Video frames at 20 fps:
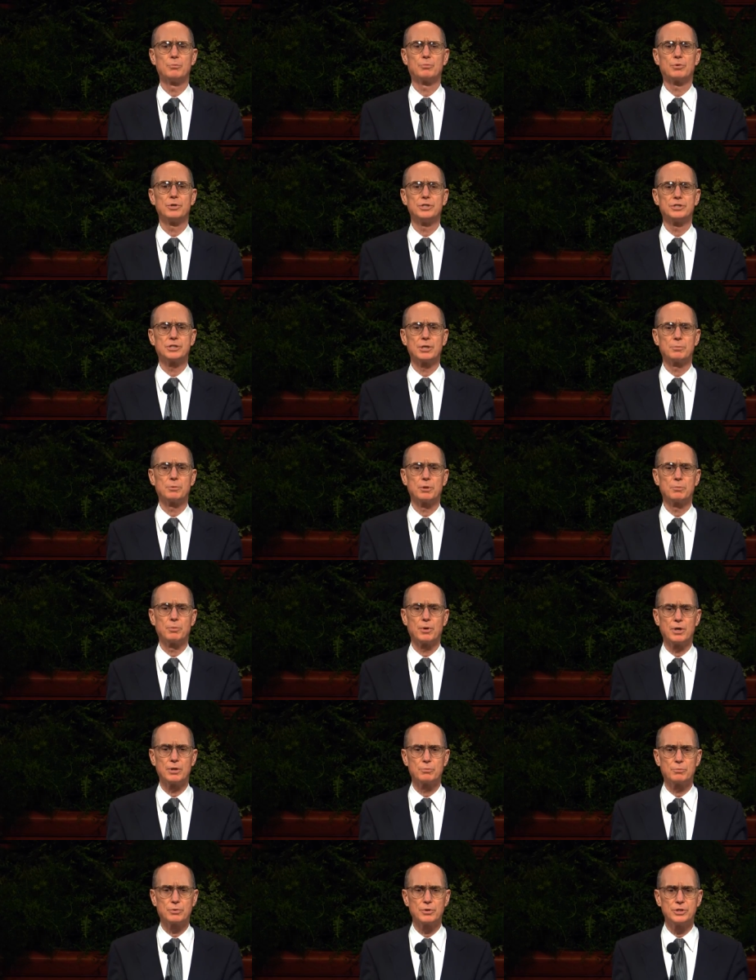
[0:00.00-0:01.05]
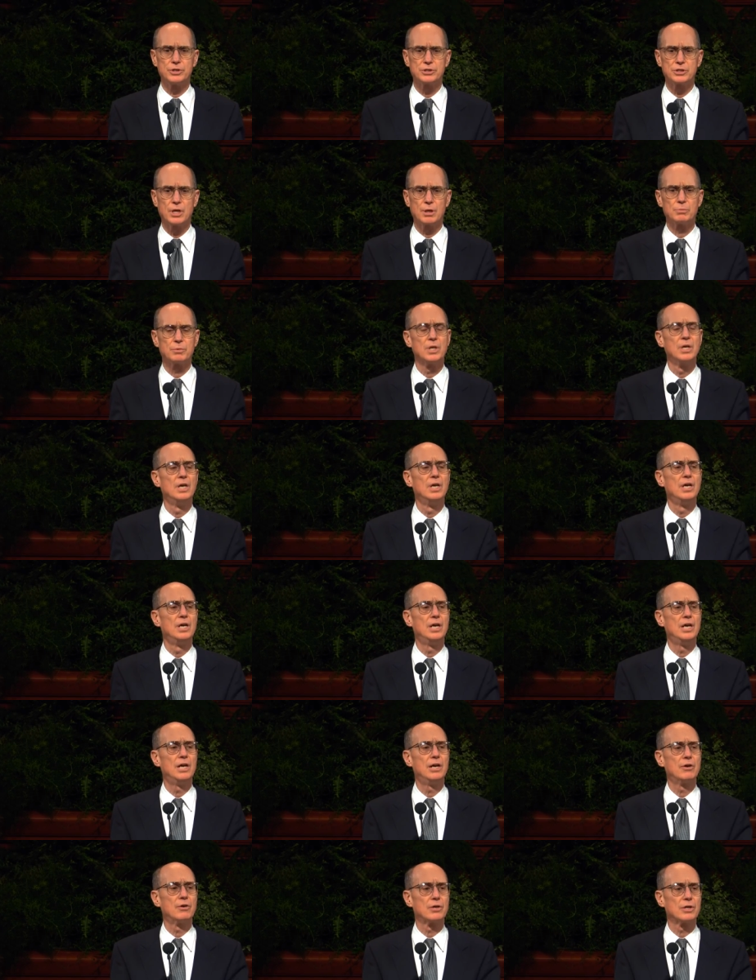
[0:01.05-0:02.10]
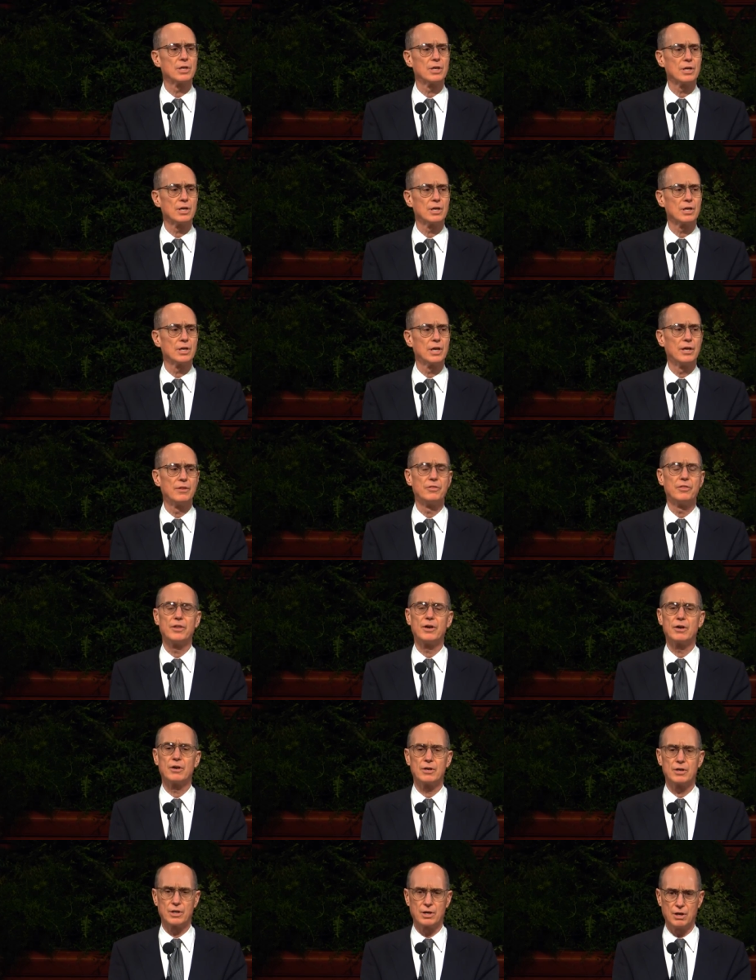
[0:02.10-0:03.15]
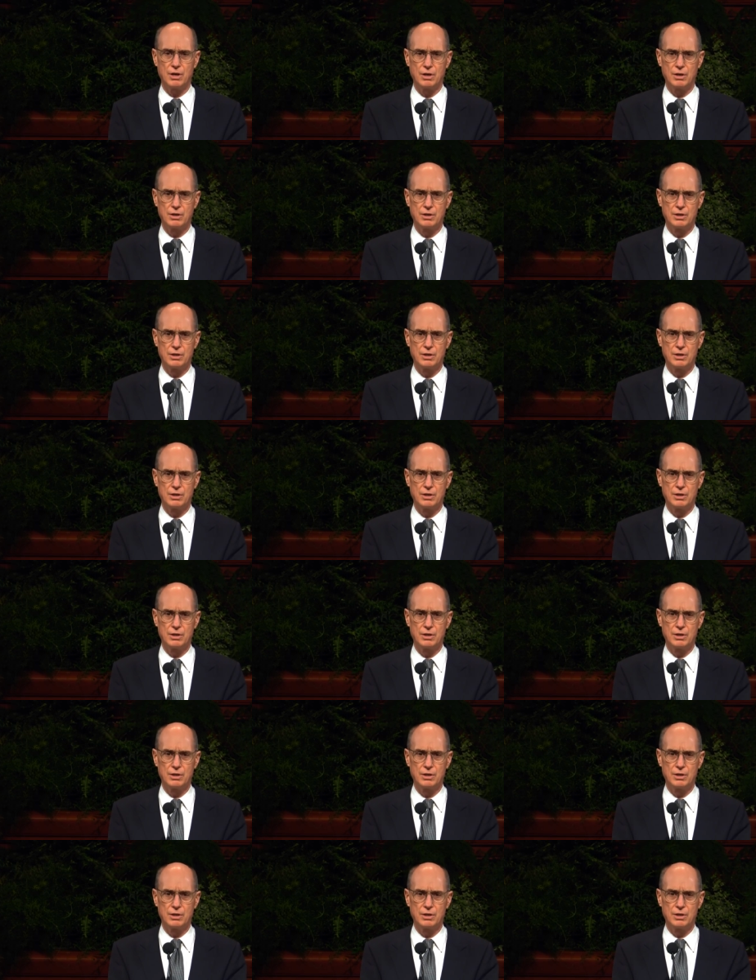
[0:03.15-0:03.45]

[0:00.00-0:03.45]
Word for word: precept upon precept, here a little and there a little.